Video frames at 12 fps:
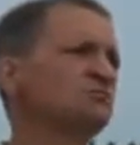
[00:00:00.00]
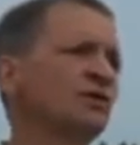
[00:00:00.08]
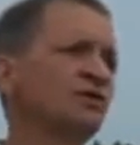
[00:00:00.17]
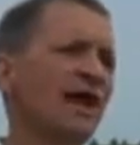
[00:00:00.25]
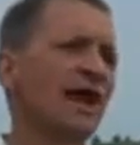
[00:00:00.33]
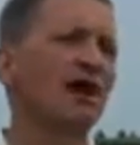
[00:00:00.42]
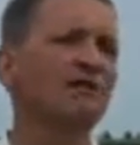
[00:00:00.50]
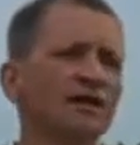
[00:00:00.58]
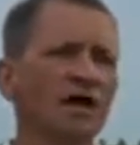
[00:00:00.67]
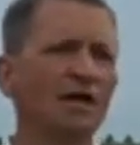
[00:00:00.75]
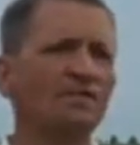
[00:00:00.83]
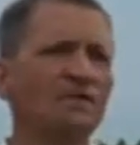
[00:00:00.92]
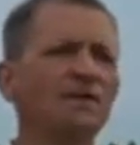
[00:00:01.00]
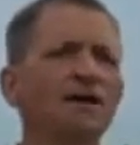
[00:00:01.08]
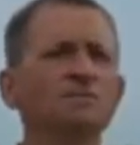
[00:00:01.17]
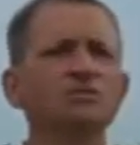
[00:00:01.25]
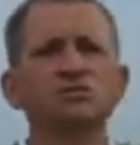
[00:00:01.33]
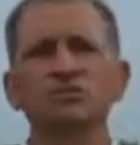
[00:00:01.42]
with how they got the
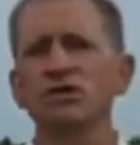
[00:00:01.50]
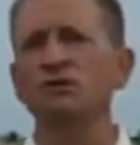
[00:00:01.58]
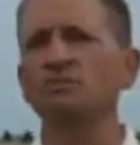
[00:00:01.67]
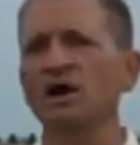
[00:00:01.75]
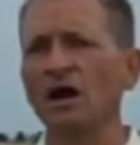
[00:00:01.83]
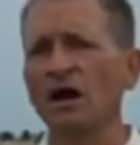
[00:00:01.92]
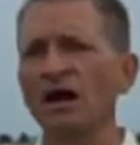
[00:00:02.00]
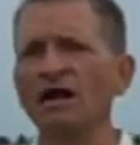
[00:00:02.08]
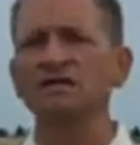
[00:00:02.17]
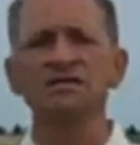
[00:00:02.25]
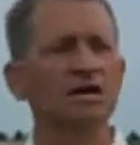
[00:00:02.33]
chemistry behind